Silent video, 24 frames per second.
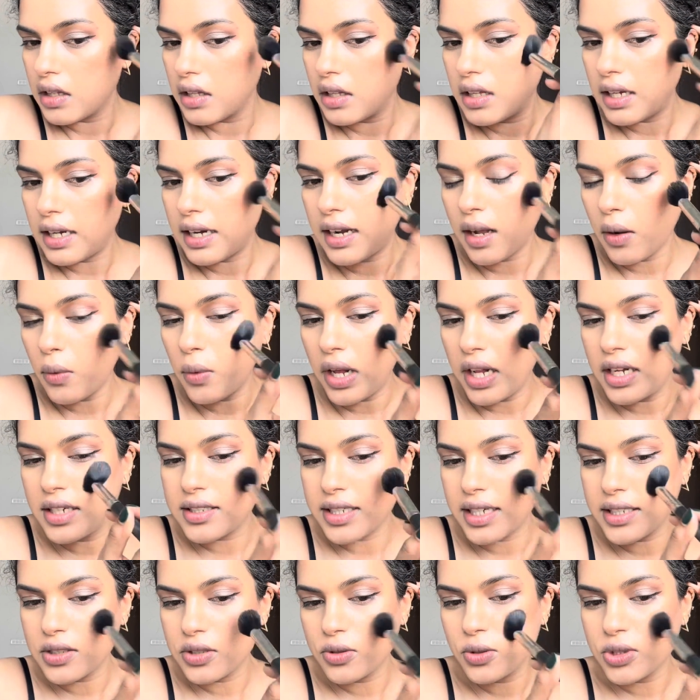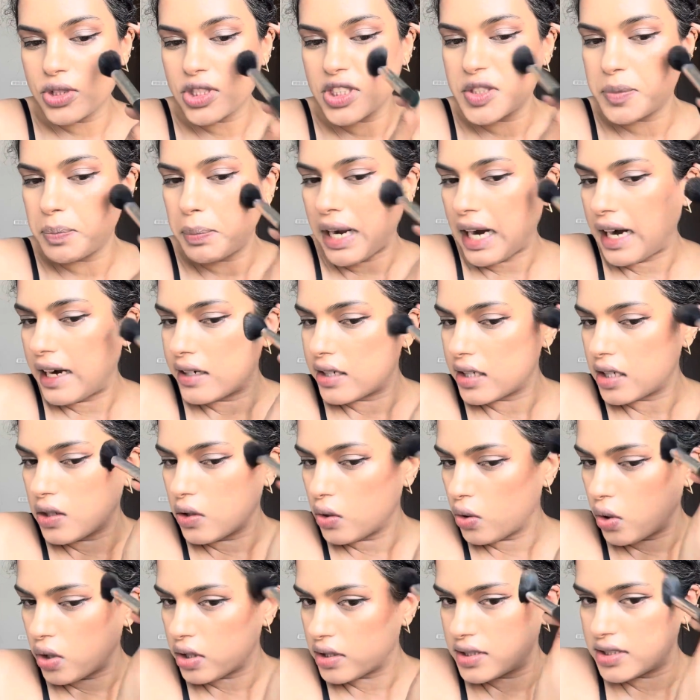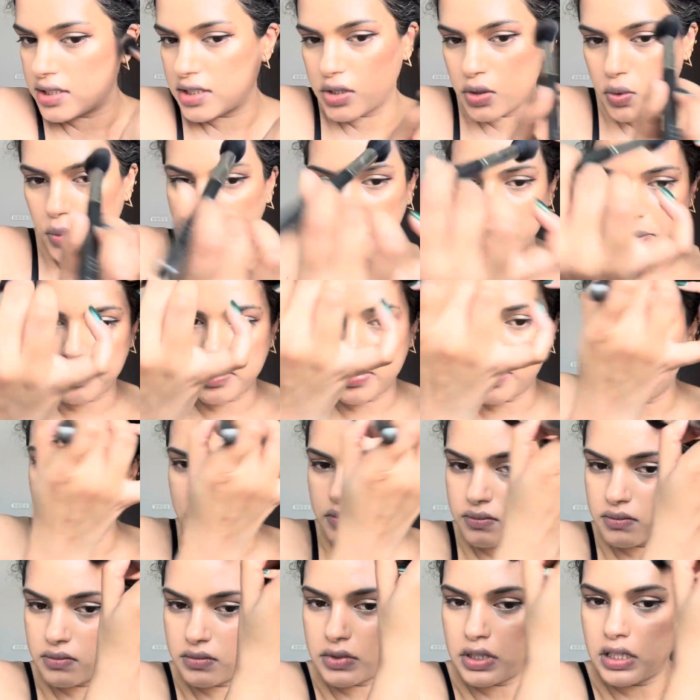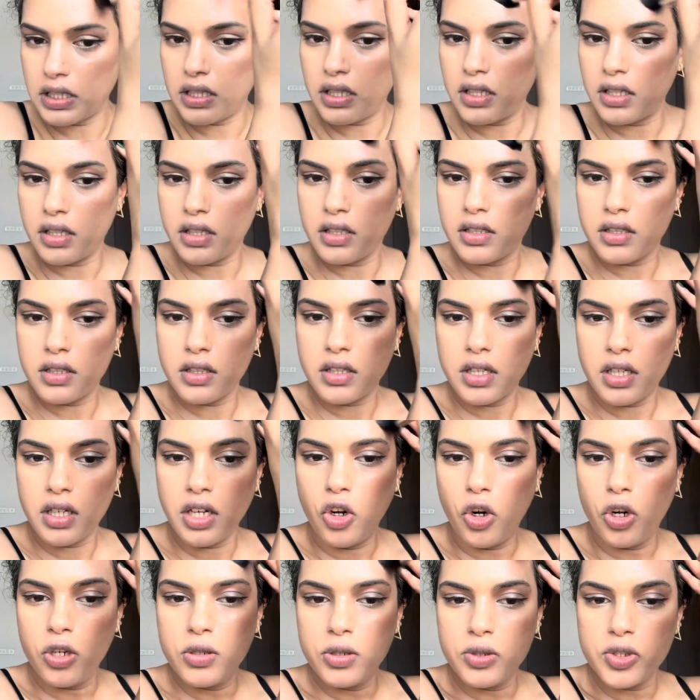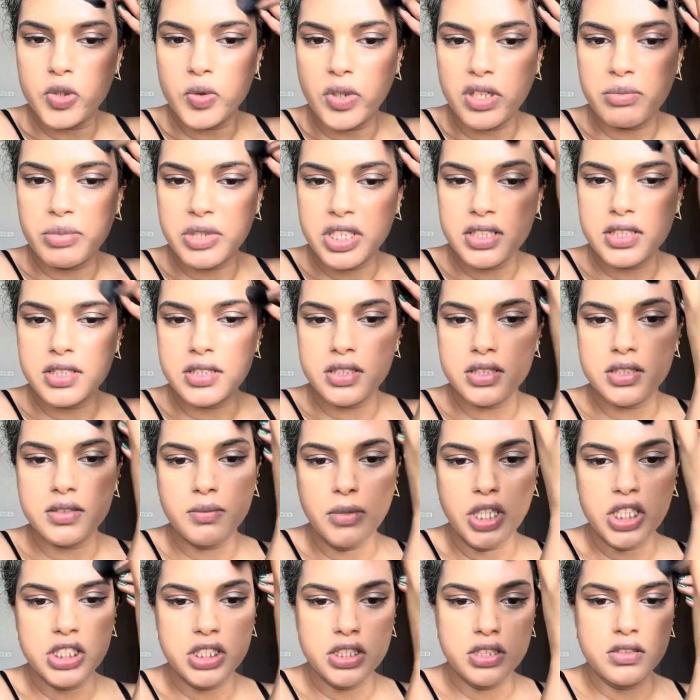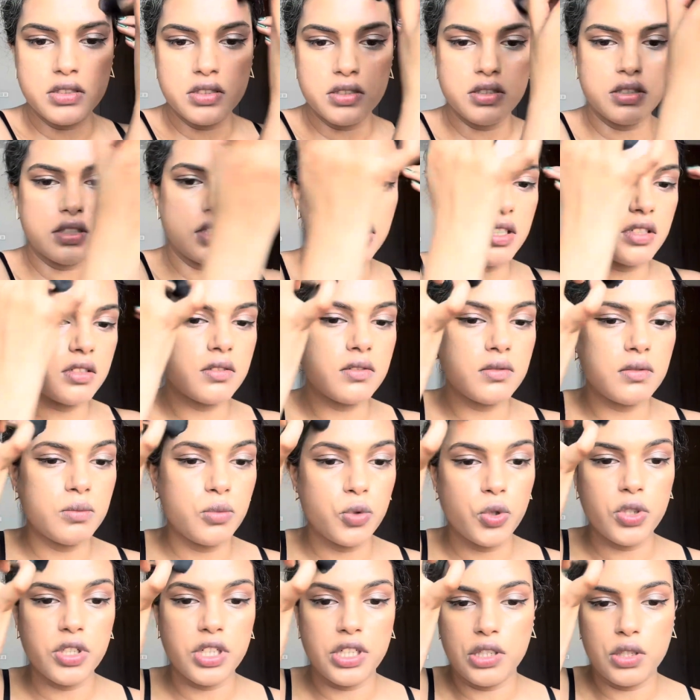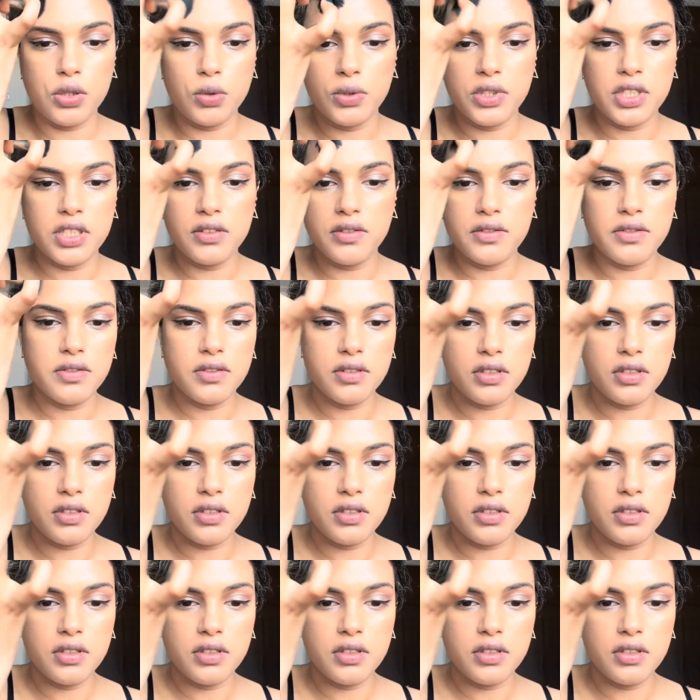And I'll try to just pat and not swipe. Although swiping is much easier and more intuitive.